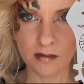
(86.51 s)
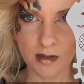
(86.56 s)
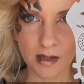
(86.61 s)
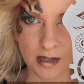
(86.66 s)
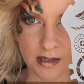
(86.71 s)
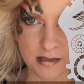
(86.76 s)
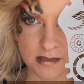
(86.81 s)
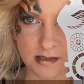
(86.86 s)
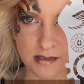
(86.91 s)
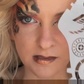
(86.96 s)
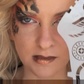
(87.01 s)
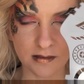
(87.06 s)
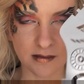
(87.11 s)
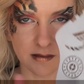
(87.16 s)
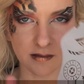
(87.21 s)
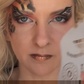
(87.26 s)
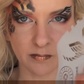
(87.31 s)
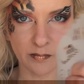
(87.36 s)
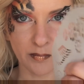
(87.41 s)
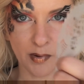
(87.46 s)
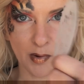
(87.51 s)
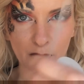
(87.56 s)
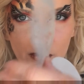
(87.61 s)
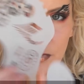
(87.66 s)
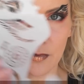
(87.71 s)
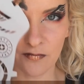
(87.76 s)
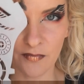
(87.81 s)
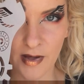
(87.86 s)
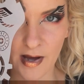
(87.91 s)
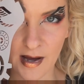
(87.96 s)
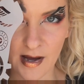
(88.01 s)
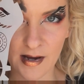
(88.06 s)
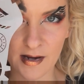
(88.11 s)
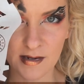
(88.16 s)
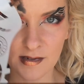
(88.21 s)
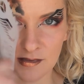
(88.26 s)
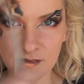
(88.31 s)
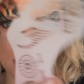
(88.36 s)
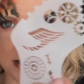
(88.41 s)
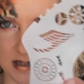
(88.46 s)
I did both of the
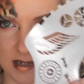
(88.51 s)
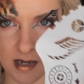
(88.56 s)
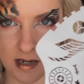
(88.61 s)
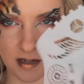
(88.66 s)
eyes,